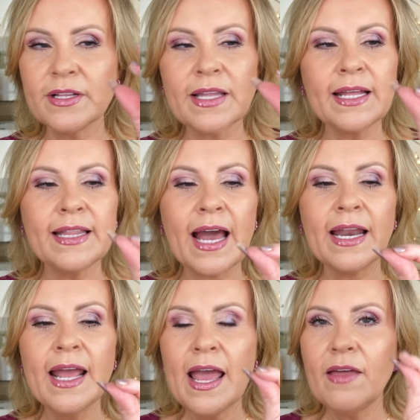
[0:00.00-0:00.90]
in like
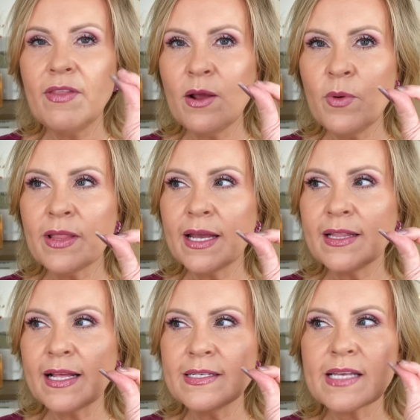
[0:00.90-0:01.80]
that, and then I went like
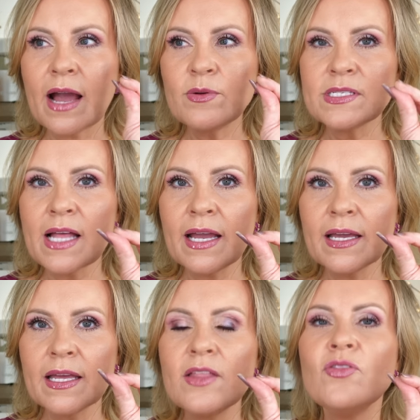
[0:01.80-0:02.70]
this, I was
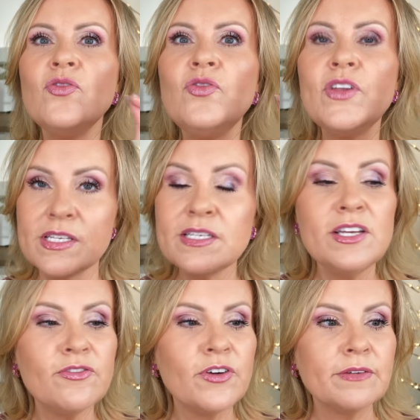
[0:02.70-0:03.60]
like, this is
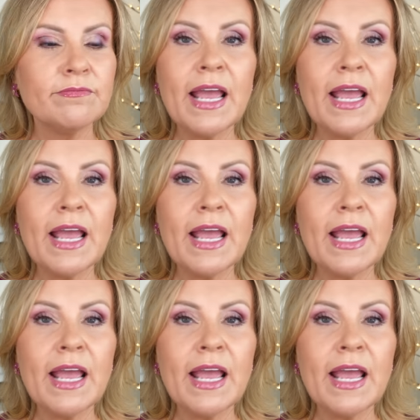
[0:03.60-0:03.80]
different.